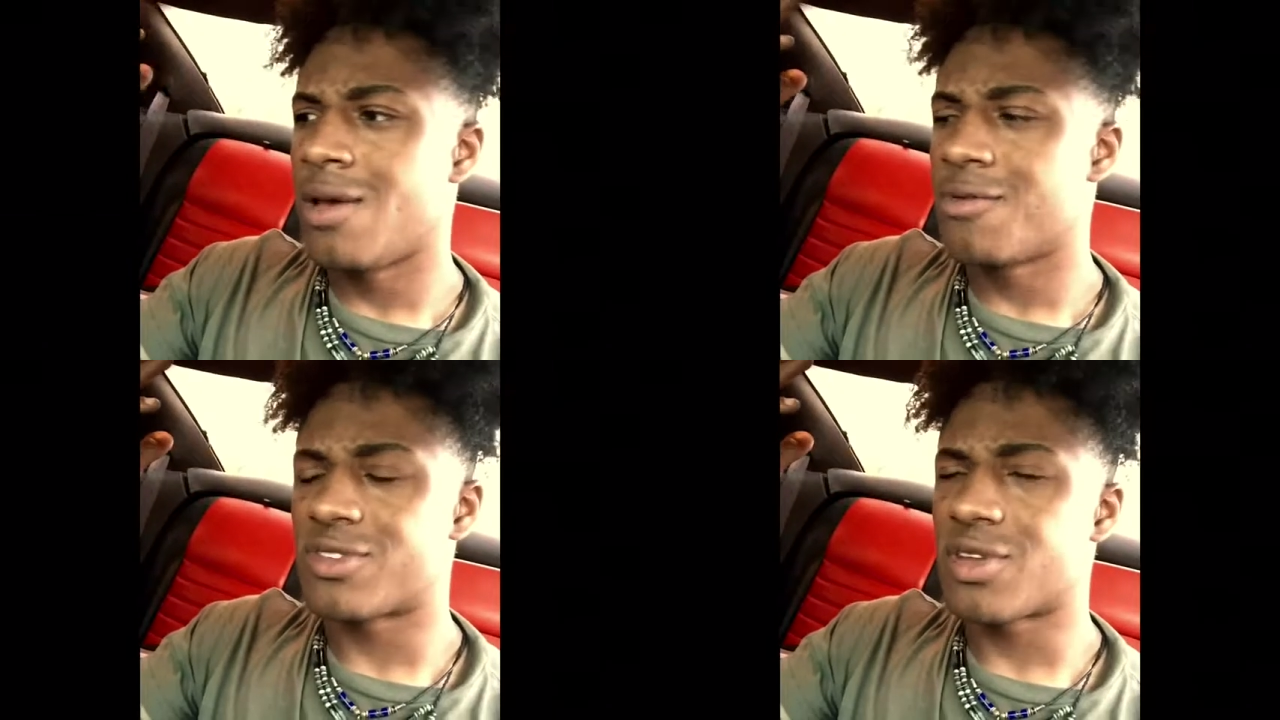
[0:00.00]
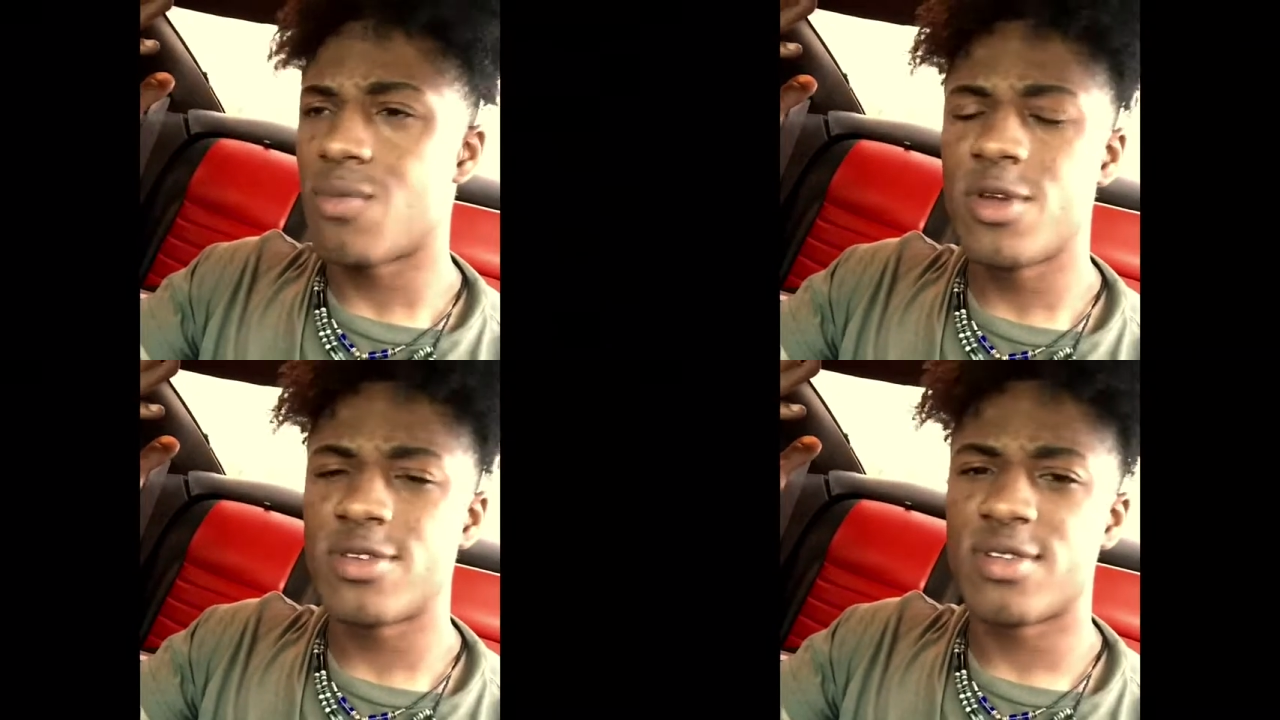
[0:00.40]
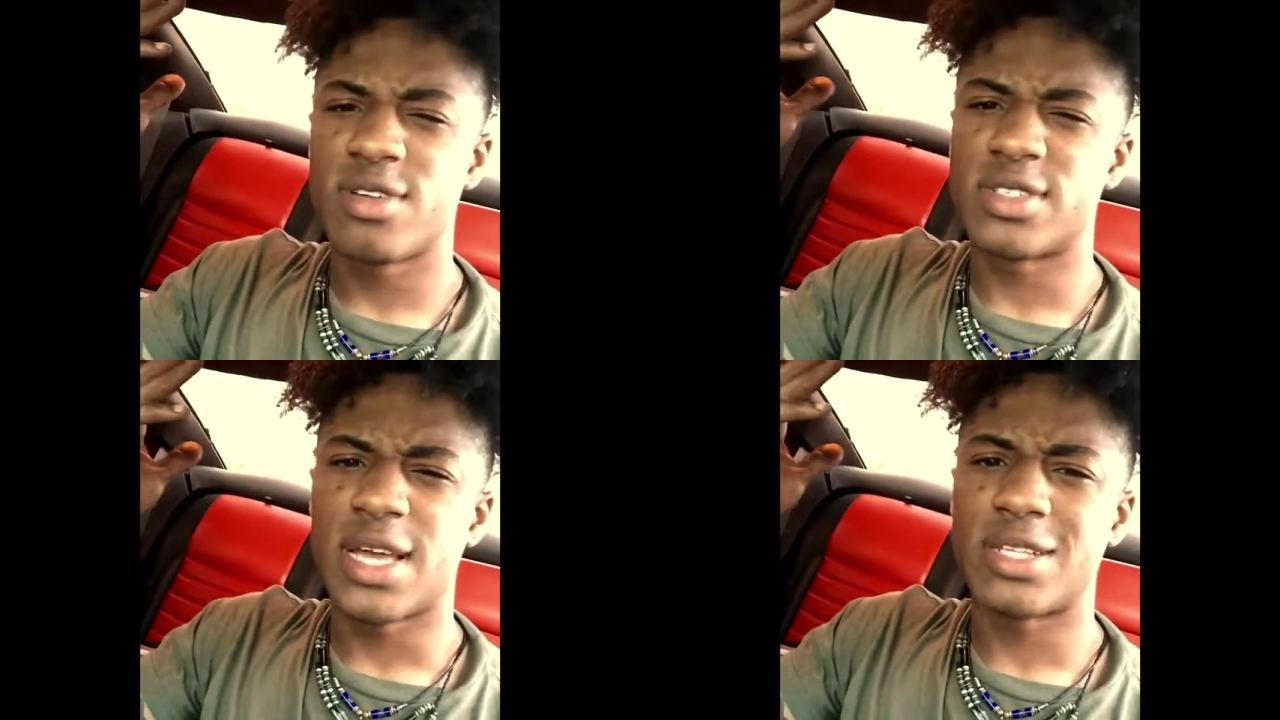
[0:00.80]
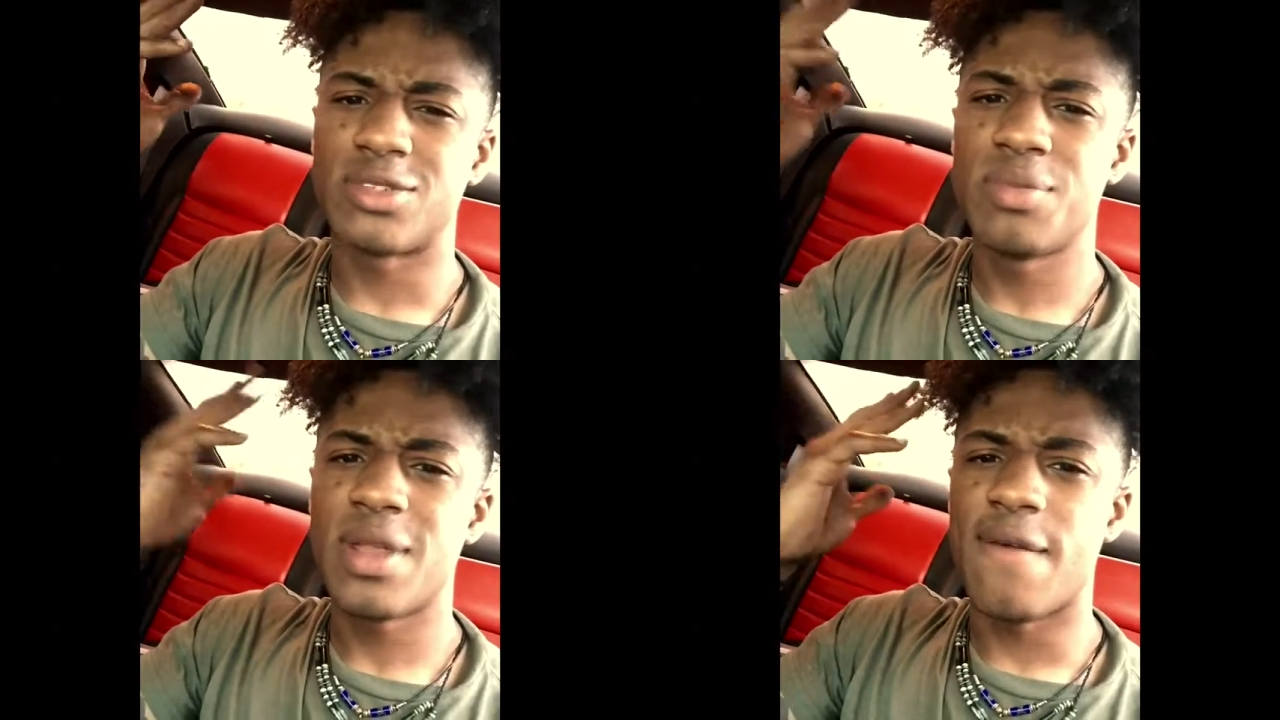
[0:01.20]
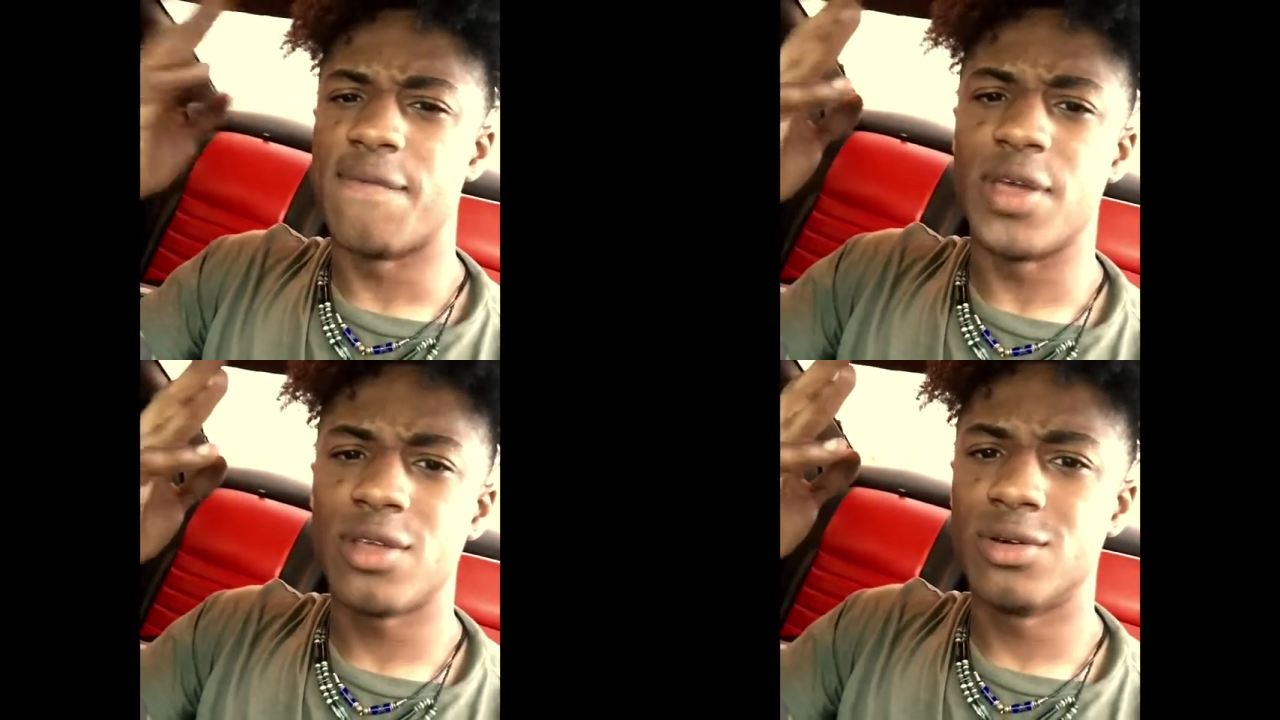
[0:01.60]
for some reason there's not too many
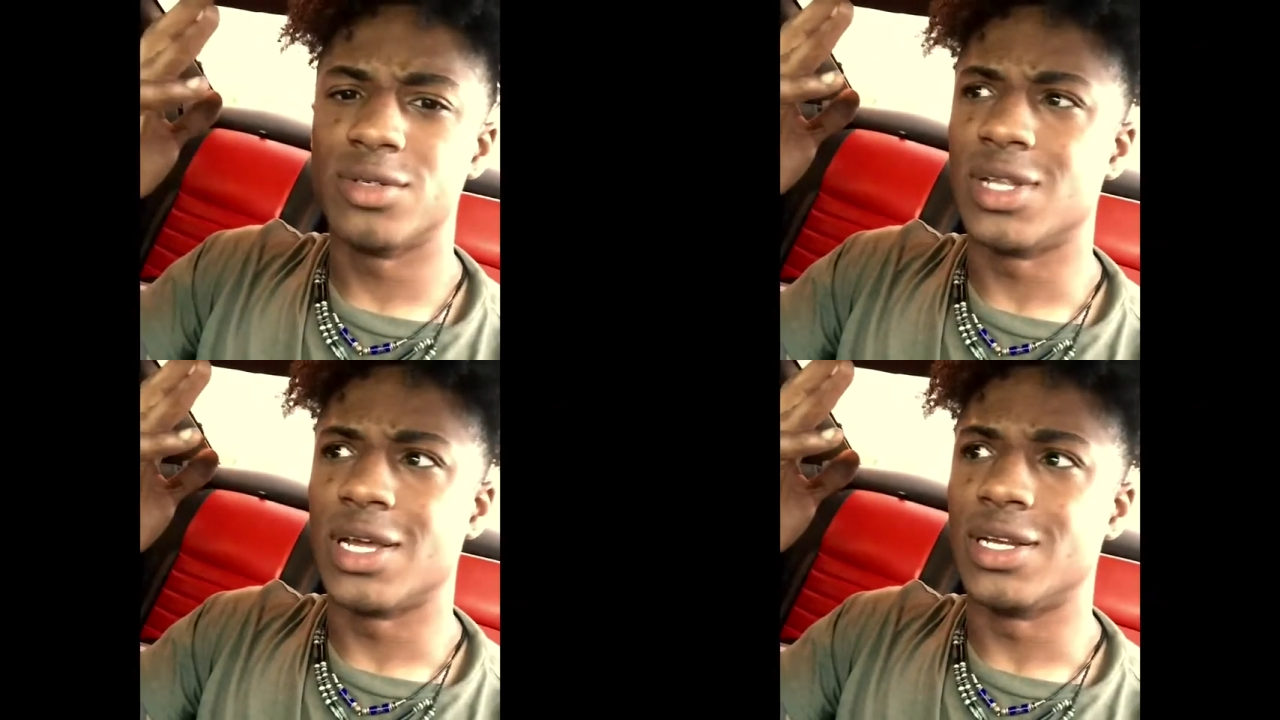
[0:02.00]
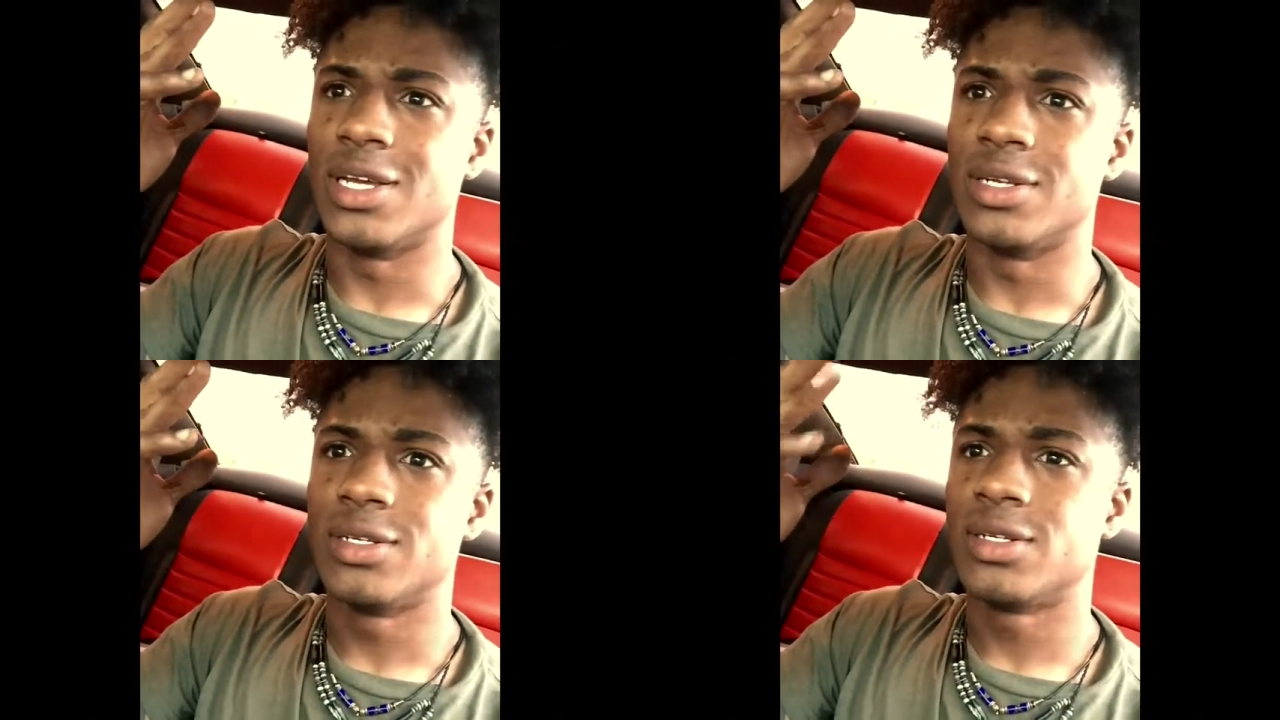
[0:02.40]
videos like that.